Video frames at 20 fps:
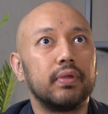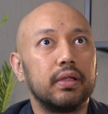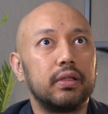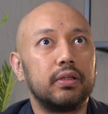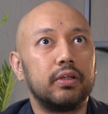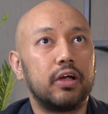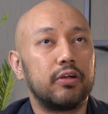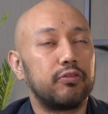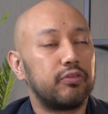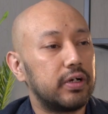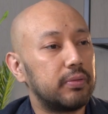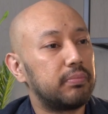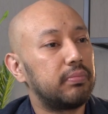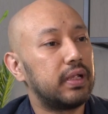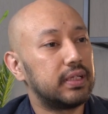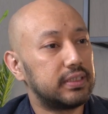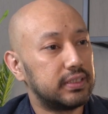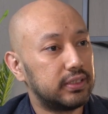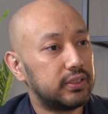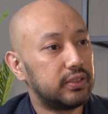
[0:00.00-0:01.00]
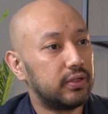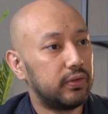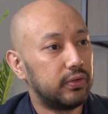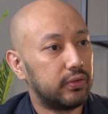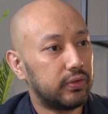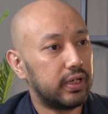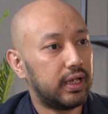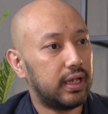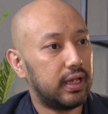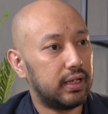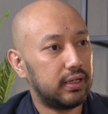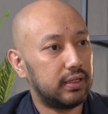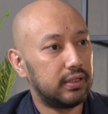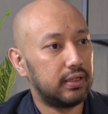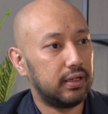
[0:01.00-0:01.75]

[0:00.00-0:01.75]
not very pleasant to look at,